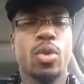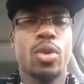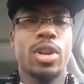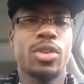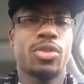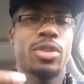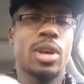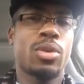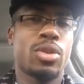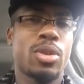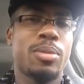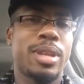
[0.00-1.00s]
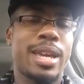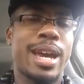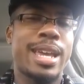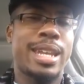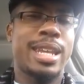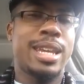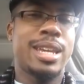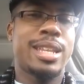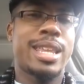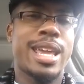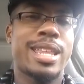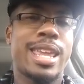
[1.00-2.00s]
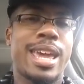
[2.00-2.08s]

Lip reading: you're going to sell them the idea that